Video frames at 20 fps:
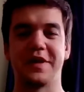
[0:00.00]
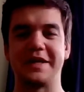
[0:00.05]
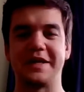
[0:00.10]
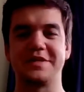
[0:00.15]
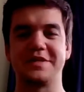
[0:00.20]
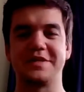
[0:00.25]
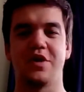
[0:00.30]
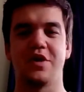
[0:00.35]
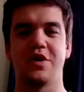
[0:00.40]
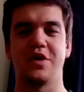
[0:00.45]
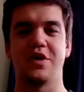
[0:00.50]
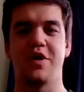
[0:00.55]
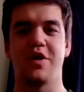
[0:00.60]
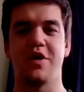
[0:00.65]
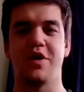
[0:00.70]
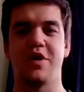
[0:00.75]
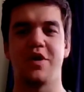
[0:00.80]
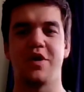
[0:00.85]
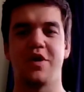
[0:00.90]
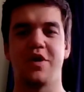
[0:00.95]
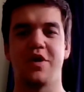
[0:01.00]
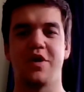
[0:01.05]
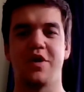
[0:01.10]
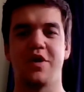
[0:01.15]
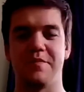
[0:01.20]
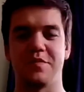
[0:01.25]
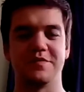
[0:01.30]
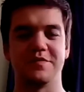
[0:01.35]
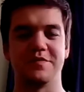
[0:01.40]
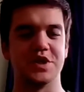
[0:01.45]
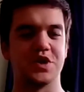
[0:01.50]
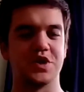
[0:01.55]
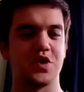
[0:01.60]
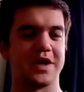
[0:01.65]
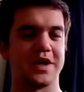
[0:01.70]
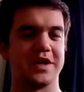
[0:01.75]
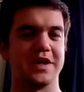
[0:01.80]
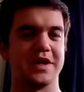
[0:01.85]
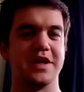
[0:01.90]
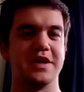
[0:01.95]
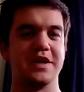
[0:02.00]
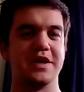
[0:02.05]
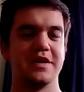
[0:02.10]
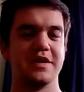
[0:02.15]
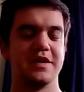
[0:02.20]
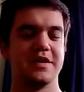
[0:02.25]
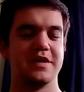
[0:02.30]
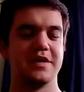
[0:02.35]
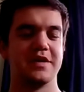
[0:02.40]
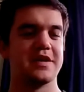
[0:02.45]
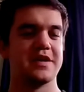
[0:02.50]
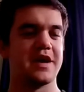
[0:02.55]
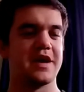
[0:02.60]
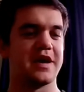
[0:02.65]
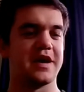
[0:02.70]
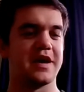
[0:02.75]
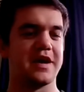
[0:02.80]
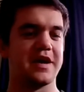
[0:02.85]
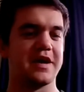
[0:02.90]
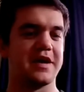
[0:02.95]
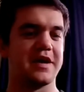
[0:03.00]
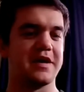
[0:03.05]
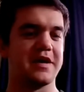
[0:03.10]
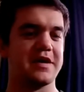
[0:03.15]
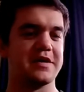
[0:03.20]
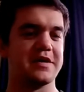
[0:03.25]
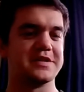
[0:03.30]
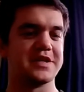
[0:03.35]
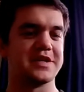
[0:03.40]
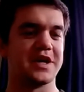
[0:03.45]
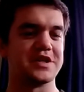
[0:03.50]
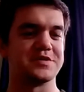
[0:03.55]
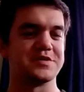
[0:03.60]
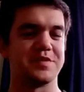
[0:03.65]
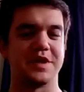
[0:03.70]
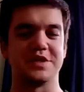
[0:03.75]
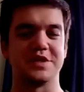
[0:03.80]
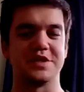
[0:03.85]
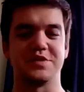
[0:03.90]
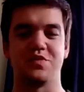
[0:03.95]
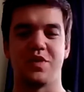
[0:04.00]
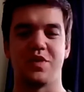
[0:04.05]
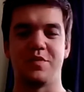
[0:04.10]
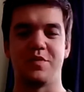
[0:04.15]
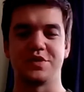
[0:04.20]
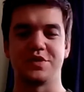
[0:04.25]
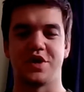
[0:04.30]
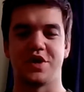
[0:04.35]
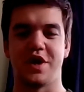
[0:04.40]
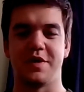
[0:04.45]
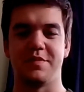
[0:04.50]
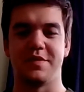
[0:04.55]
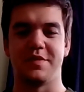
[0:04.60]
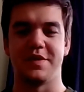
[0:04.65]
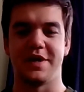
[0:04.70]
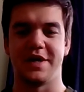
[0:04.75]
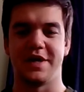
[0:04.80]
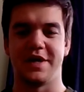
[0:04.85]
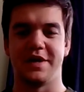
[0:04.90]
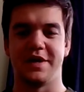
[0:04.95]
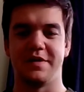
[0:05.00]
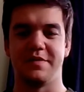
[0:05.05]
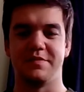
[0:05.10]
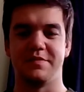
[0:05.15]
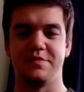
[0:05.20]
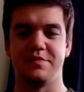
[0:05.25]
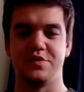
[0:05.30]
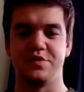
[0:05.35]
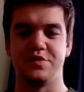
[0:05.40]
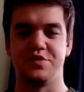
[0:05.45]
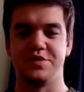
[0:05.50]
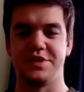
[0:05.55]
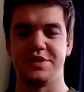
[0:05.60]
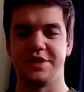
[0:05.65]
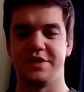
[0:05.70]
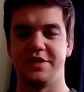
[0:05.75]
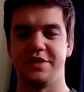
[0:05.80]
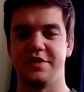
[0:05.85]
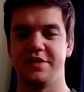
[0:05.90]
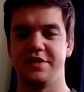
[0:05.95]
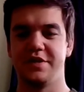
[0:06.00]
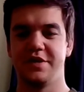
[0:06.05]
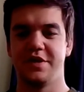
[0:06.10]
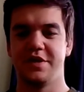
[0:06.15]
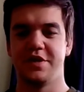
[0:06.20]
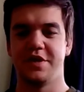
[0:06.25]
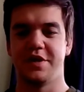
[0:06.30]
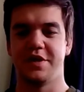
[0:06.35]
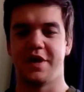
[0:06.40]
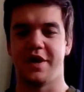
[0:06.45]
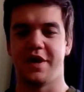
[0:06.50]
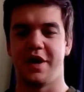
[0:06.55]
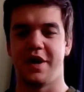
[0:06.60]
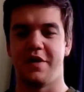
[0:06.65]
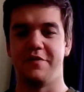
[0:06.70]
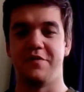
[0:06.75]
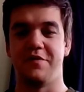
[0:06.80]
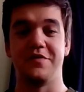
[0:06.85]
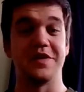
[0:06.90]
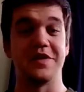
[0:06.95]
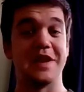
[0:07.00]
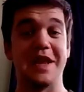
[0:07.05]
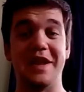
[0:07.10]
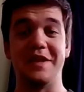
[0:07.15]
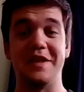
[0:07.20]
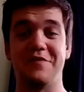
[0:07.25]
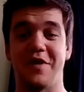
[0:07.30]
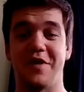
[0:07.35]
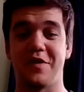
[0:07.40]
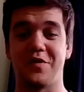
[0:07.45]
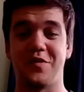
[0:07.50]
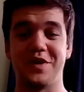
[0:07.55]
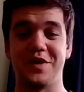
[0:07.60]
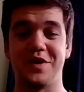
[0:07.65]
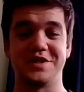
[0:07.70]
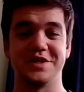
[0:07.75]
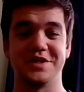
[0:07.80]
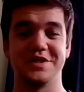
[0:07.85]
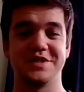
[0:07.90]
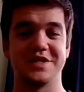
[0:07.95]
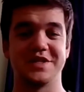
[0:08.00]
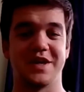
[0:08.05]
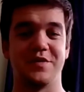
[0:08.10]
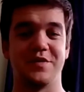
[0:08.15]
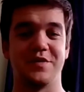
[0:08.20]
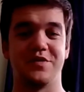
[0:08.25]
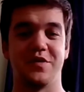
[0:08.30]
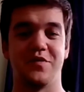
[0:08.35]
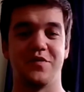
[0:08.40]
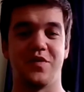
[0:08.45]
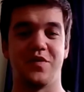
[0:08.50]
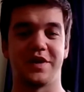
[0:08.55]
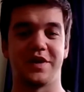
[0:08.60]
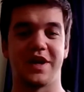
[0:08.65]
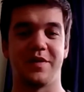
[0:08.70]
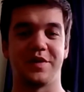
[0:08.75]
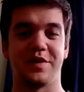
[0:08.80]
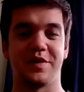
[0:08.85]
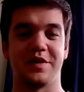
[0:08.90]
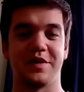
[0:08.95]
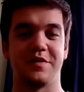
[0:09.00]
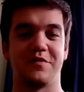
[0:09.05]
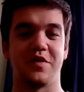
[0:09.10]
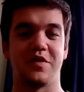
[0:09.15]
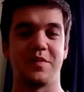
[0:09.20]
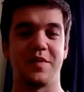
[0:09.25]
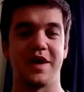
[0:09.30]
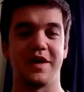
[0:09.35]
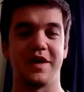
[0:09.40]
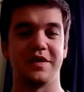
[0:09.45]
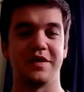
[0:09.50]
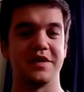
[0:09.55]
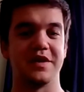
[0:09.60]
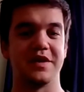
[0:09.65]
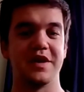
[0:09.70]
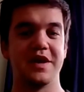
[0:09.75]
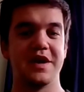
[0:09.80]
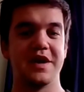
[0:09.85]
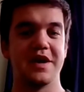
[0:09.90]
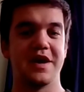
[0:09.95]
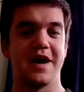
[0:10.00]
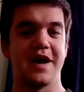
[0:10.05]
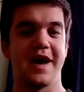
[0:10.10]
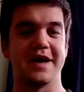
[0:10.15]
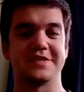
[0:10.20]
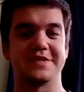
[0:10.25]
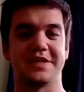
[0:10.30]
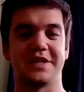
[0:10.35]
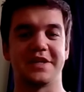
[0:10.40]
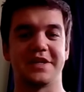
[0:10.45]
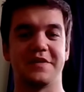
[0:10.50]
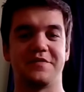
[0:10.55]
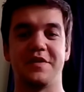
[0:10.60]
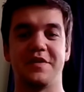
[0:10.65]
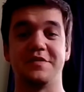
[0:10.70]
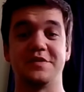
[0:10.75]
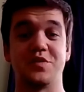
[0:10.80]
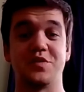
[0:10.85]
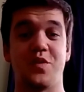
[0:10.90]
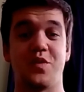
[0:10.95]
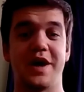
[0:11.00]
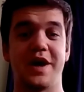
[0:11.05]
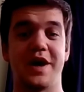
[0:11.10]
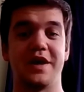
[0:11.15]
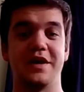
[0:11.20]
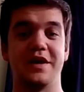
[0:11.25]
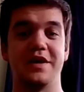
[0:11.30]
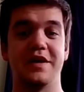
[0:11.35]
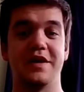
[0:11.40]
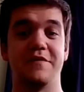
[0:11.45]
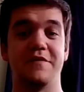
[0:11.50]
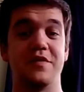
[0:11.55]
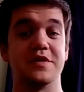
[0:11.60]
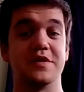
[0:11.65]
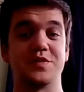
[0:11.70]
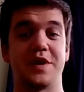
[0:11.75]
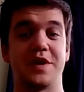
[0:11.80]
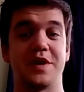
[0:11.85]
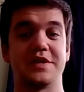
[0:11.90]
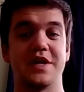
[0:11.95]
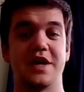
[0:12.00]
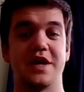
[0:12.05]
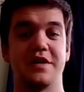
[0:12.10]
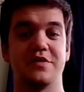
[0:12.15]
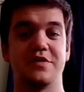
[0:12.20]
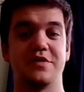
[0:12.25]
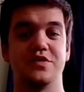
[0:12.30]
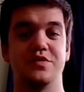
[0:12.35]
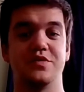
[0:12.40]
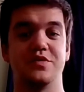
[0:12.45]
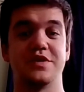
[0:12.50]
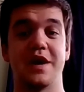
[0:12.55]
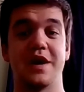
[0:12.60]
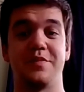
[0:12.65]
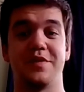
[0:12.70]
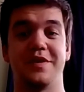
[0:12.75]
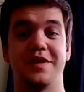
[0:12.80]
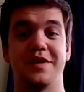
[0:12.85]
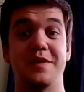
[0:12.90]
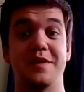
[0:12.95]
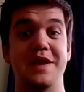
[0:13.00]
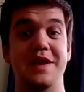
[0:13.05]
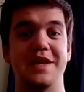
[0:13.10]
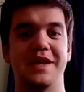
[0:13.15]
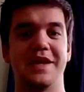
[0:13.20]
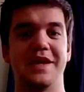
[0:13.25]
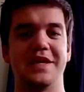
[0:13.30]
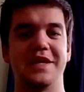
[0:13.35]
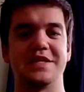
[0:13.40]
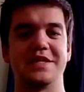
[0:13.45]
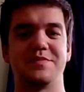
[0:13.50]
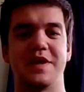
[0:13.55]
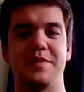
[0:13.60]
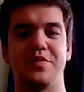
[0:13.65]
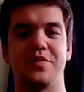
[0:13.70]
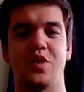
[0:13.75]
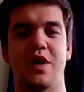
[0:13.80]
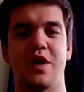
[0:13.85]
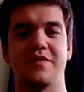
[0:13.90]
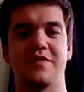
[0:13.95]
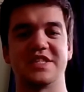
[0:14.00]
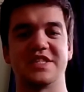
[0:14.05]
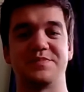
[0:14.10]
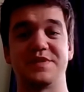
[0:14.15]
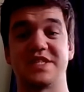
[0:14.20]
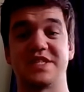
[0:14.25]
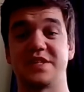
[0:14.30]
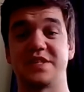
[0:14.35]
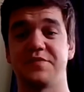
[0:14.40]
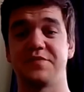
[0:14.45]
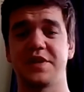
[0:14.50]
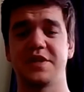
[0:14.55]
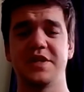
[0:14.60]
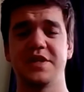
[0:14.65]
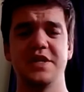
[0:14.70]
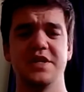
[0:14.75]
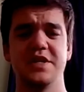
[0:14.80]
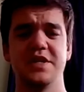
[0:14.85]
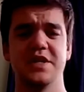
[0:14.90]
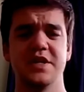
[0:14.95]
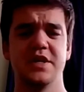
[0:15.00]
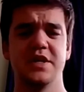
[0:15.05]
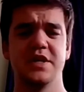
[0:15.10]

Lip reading: I think I'll just obviously quickly touch base one more time to see if there's any final questions. We do have one coming in from Helen asking if there is a way to tap in immediately to people who have a specific need.